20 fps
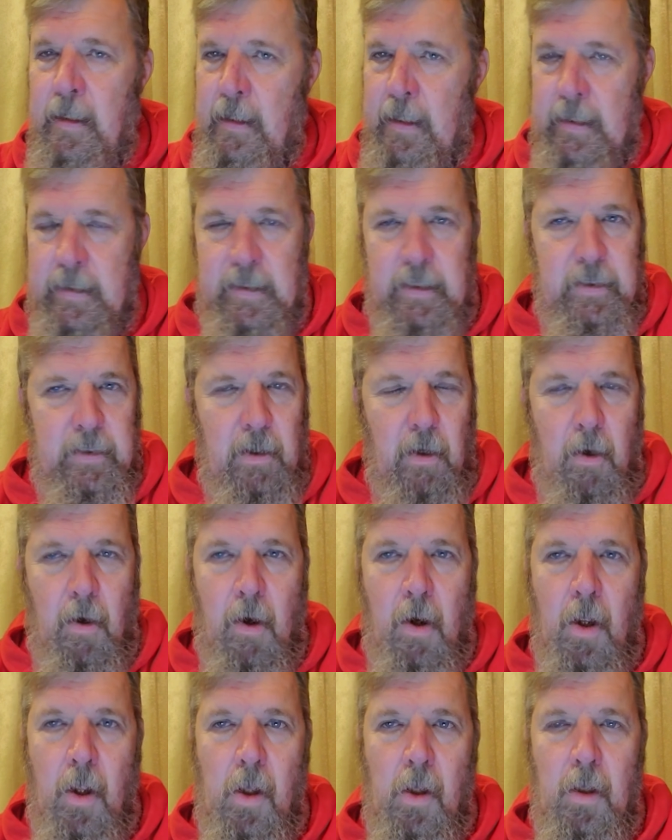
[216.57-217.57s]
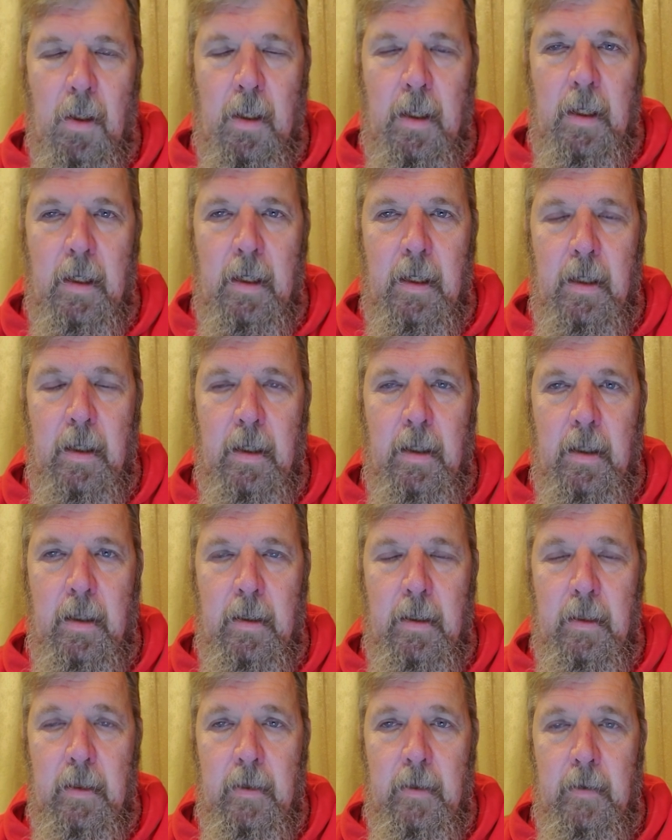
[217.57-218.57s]
this is all
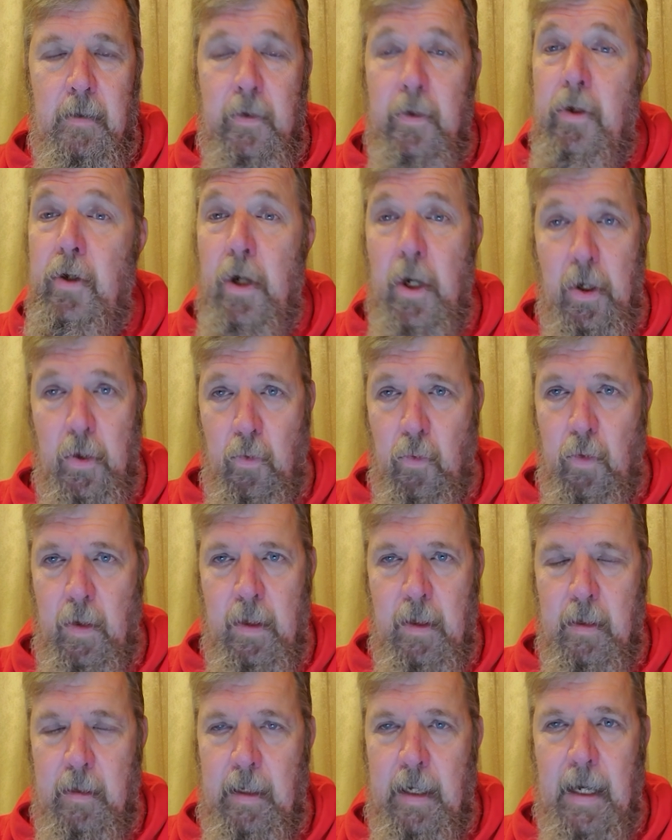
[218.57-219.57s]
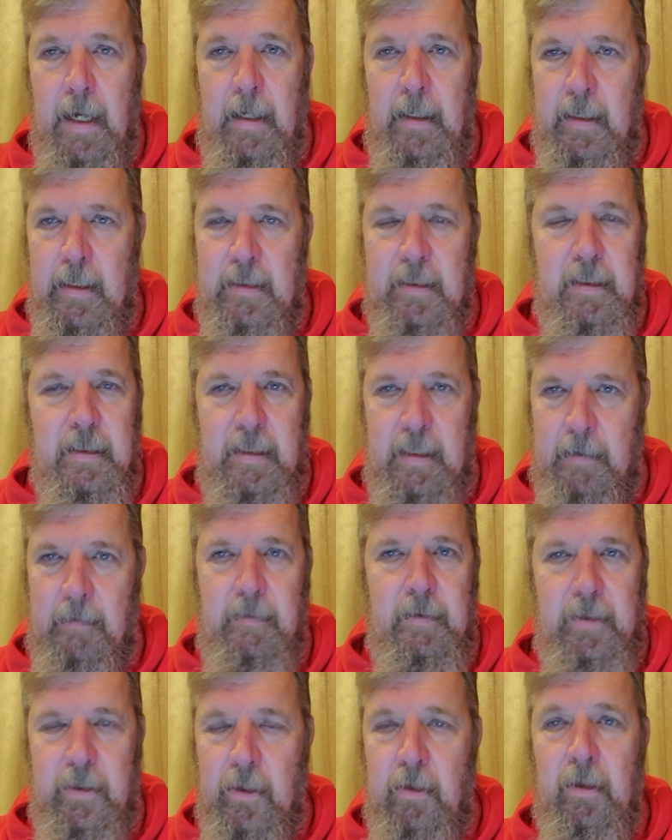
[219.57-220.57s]
new, okay? This is
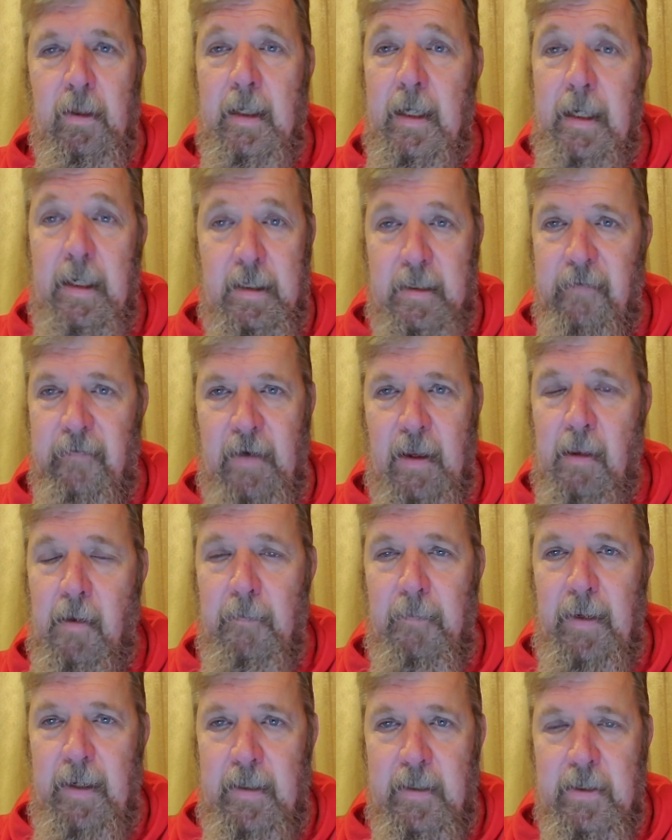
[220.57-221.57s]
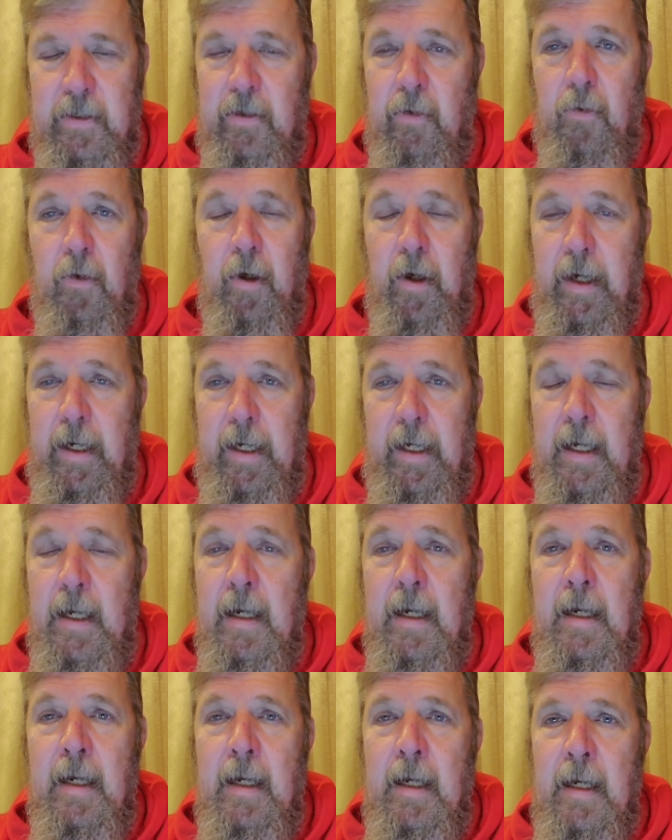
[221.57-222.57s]
certainly a developing story.
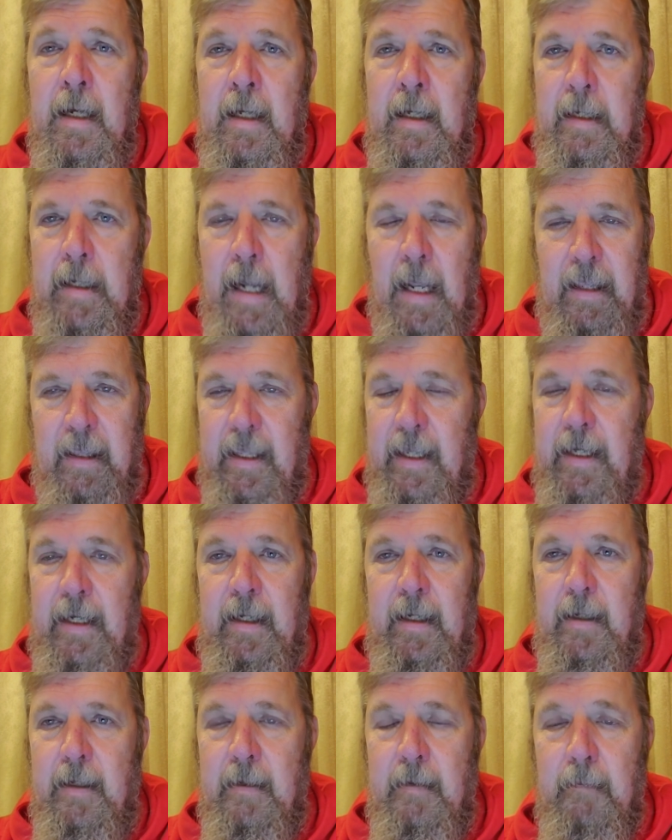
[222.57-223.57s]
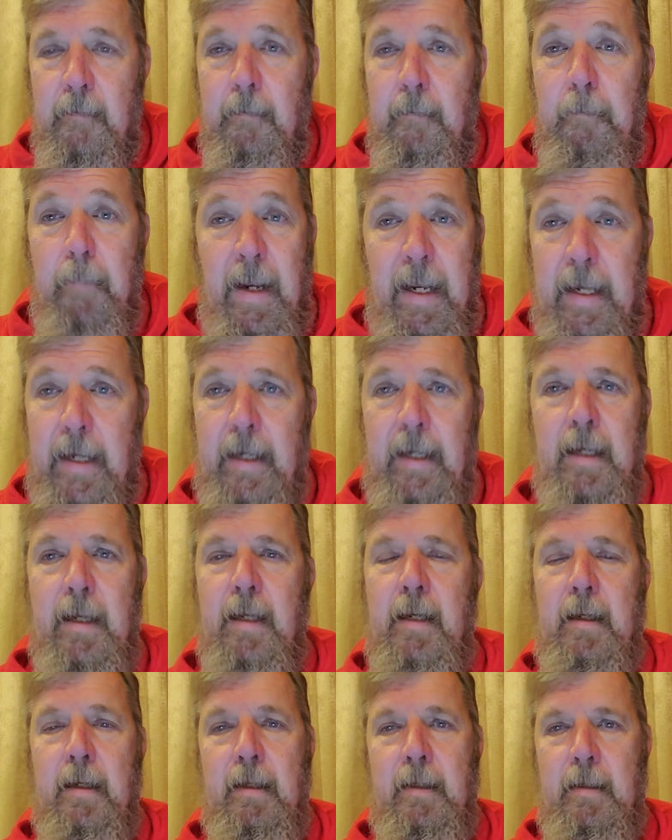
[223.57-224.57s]
Nothing big
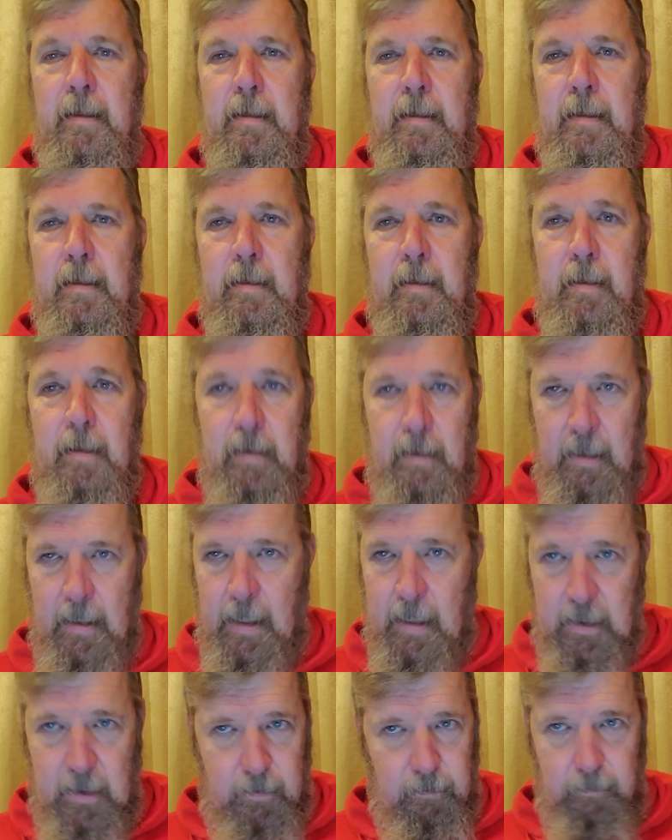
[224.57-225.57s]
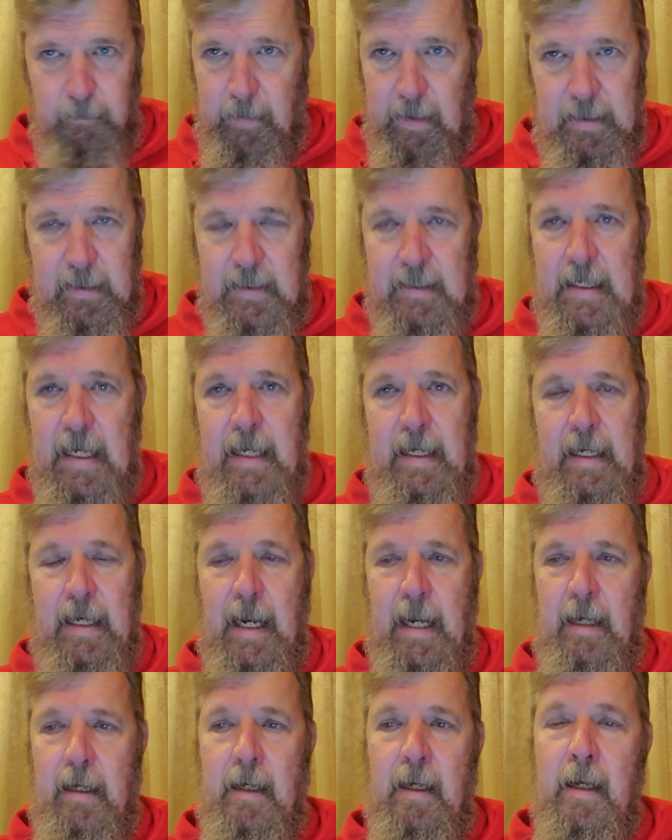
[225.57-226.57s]
has been said
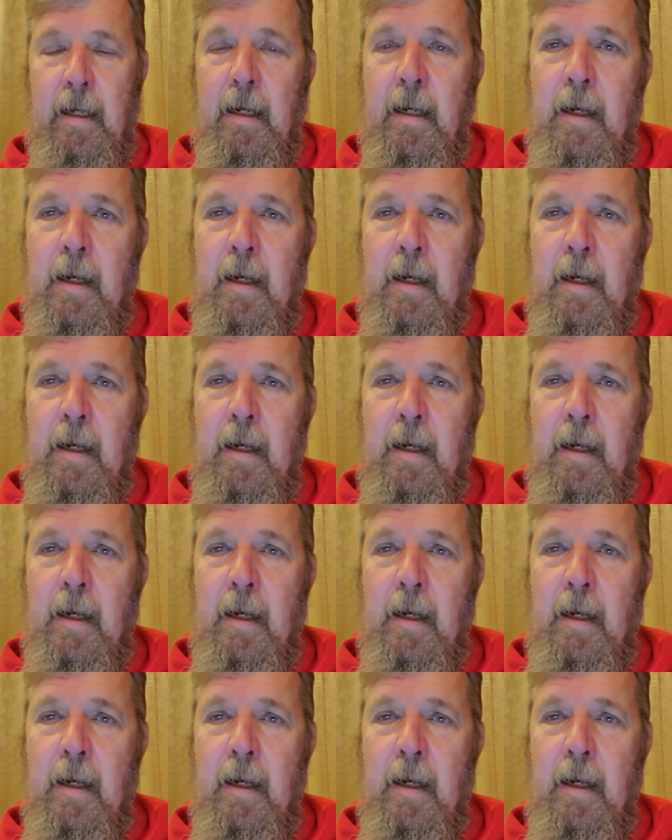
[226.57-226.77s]
yet.